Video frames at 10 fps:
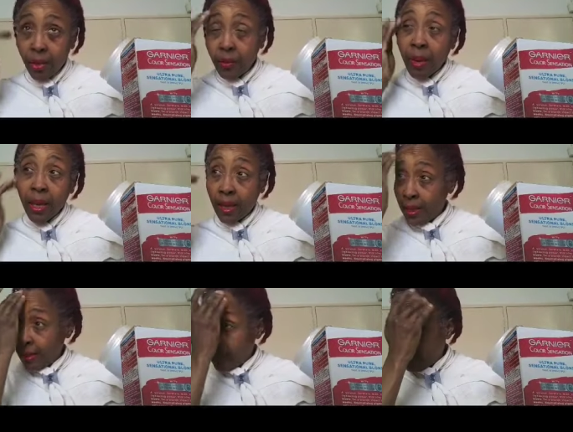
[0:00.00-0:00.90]
on
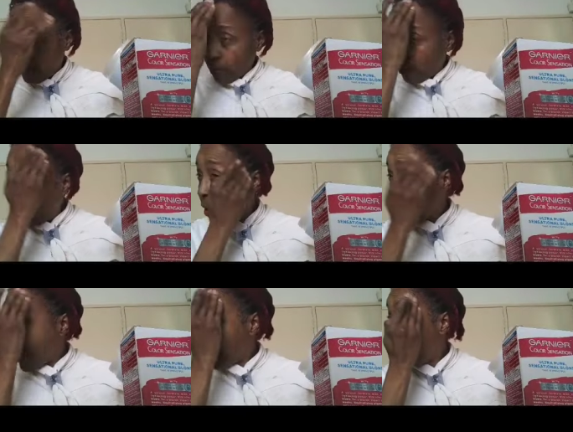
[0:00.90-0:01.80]
my
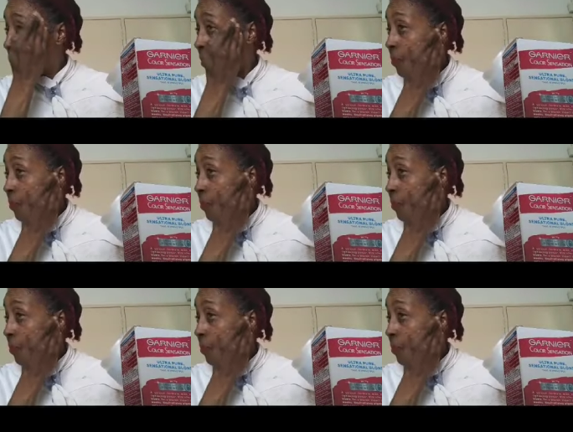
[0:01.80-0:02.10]
forehead.